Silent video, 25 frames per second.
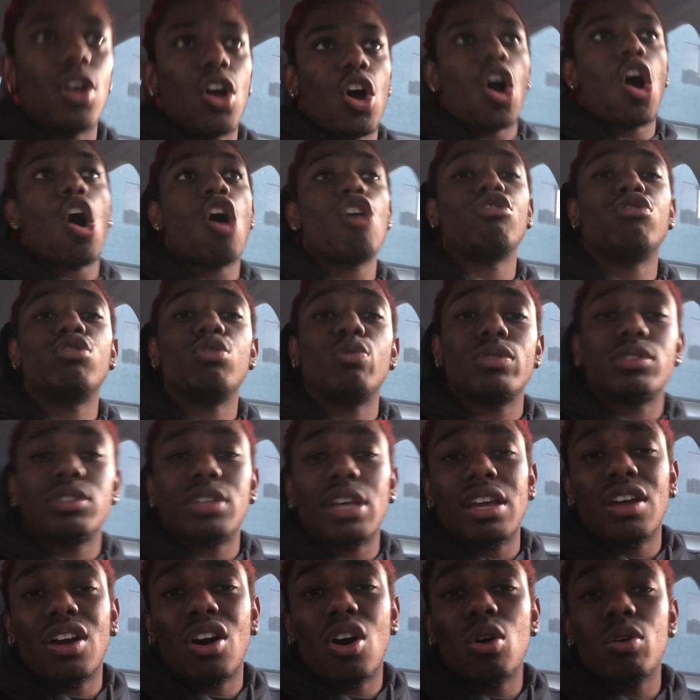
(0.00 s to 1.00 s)
All you do is
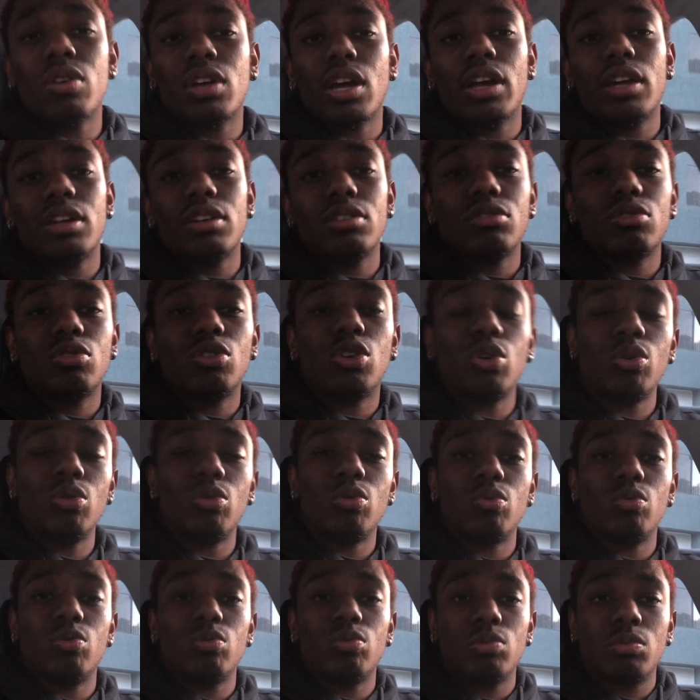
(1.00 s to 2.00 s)
say, okay, cool.
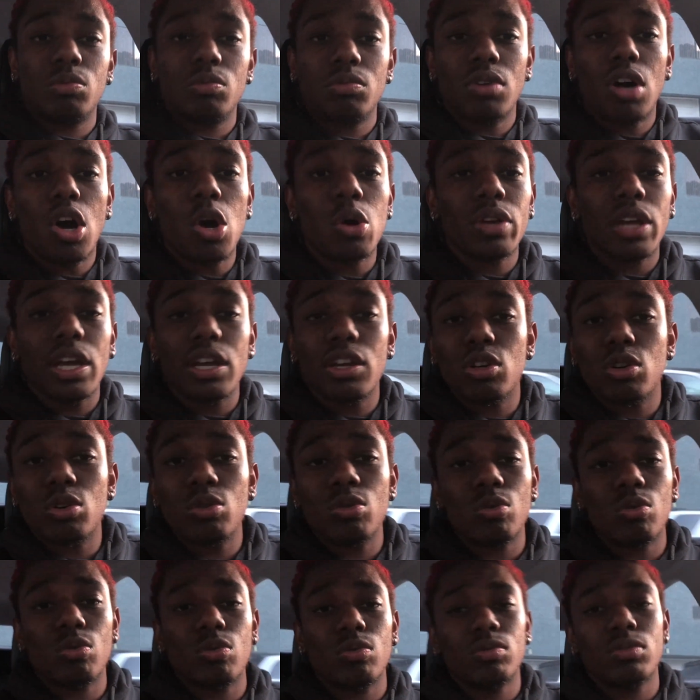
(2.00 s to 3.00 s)
Okay,
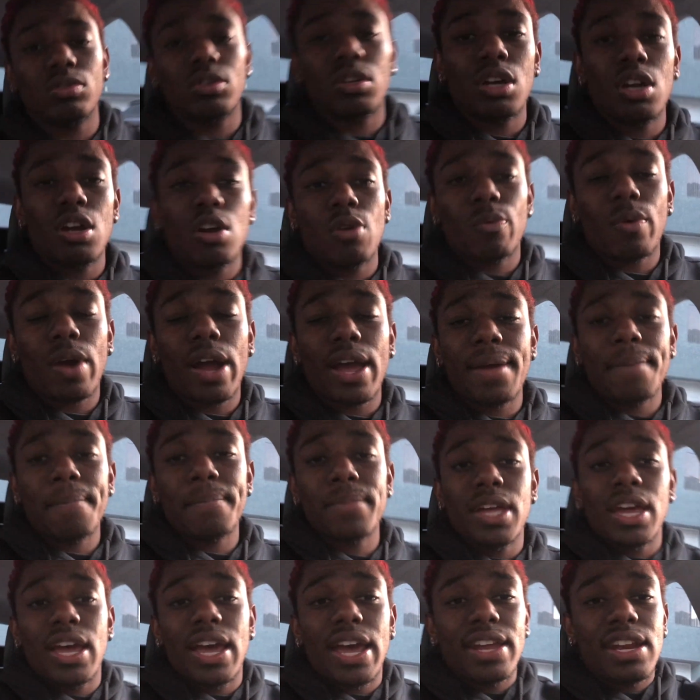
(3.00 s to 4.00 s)
cool. Right?
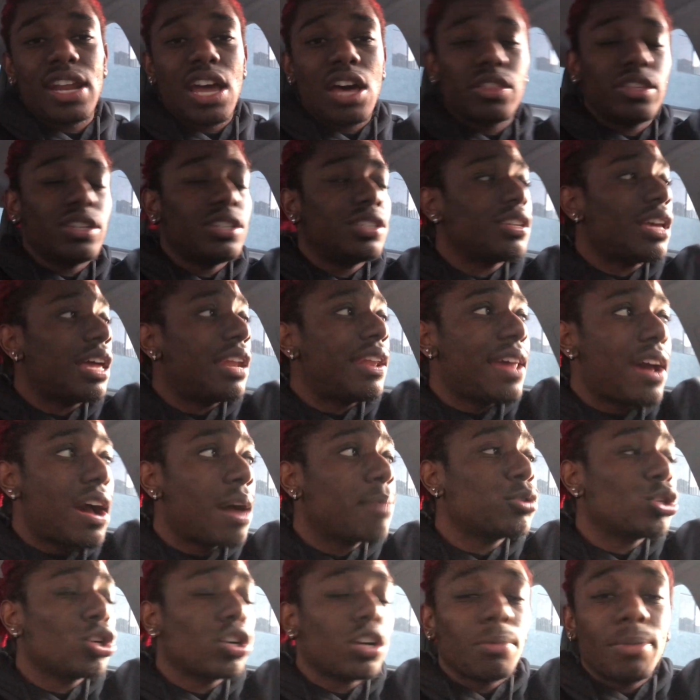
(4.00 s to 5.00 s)
And now this is, now
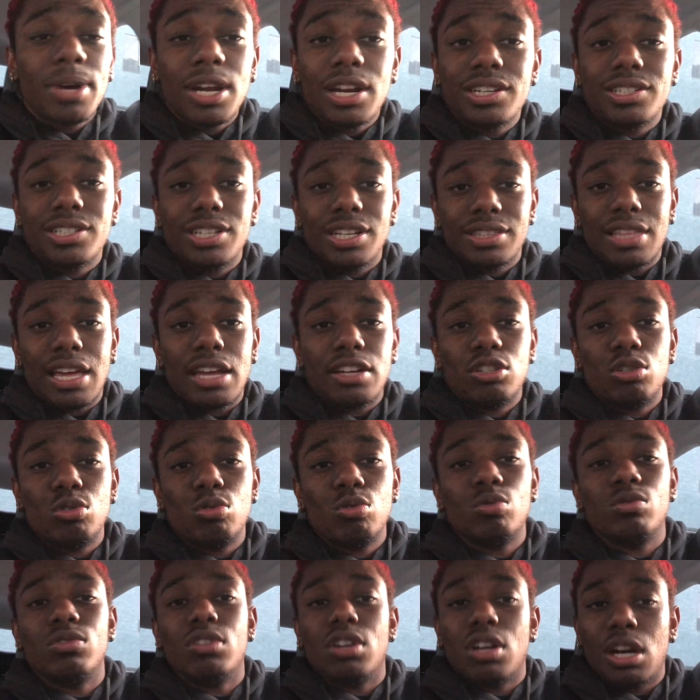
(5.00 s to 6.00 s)
I'm talking about a chick that
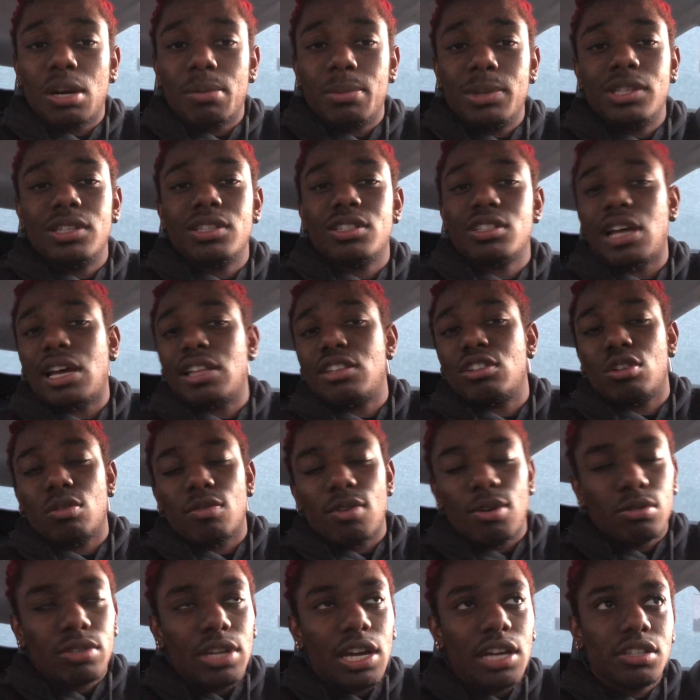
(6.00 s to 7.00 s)
you, you know what I mean, this is either a
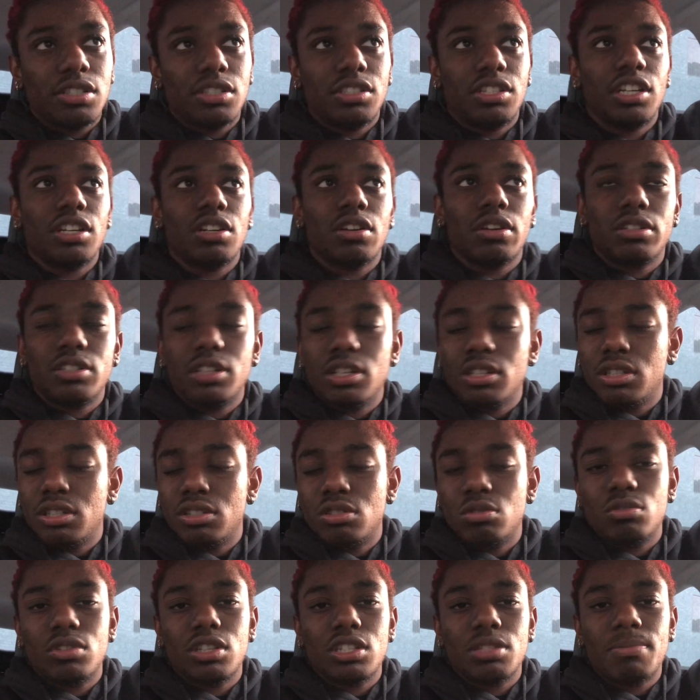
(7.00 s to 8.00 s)
rotation chick or a chick that
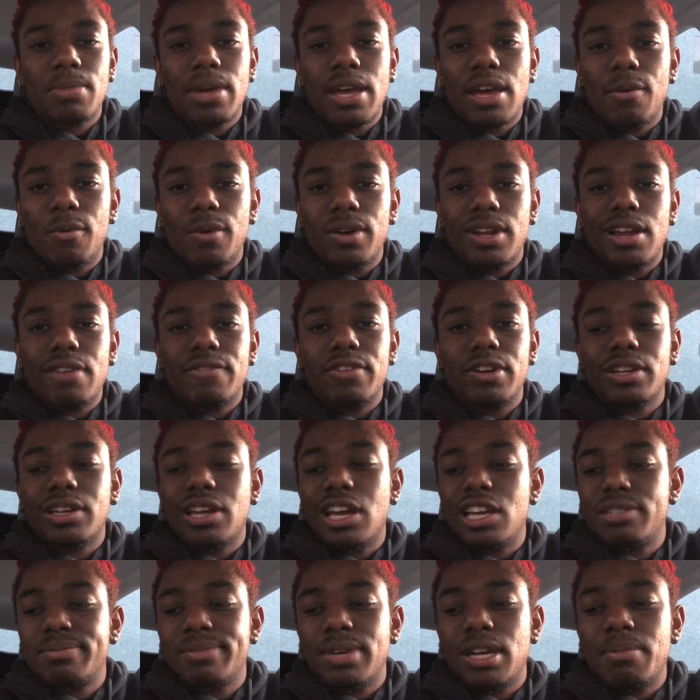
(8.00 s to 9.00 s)
you just met, whatever the
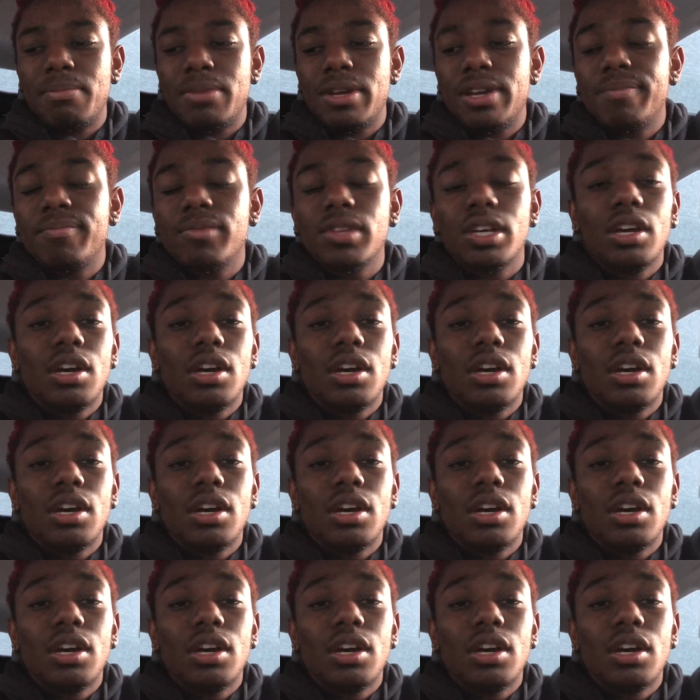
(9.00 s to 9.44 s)
case may be.